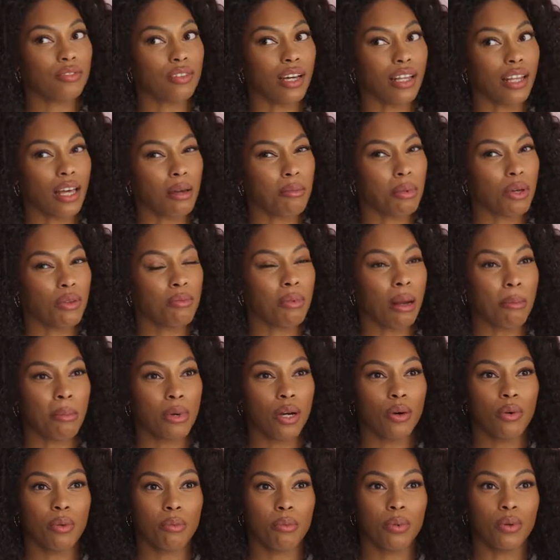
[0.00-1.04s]
like books, but I'm
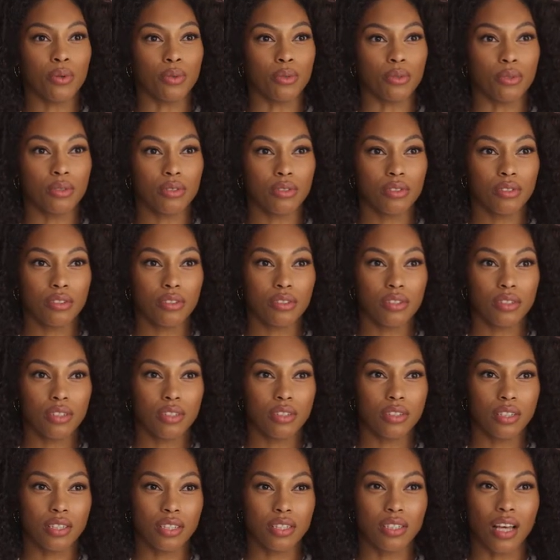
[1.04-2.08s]
gonna go with pool. Just
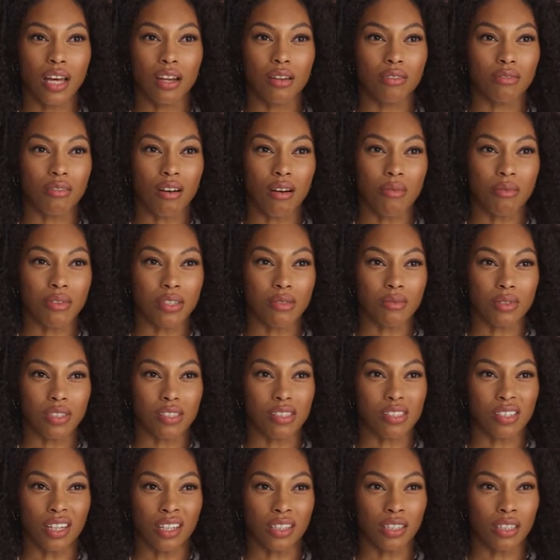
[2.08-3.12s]
because I don't always want
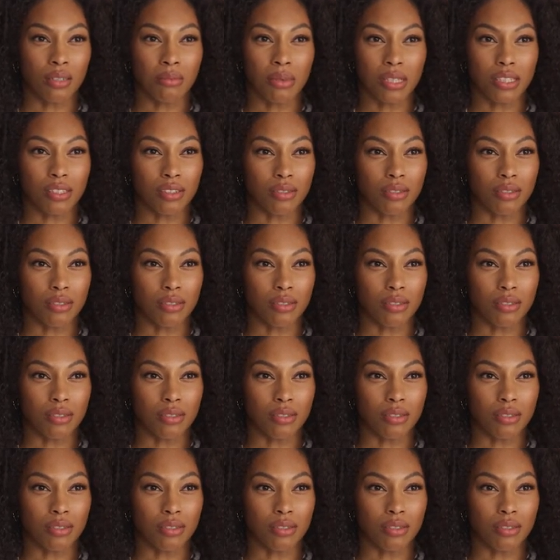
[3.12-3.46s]
sand in my toes.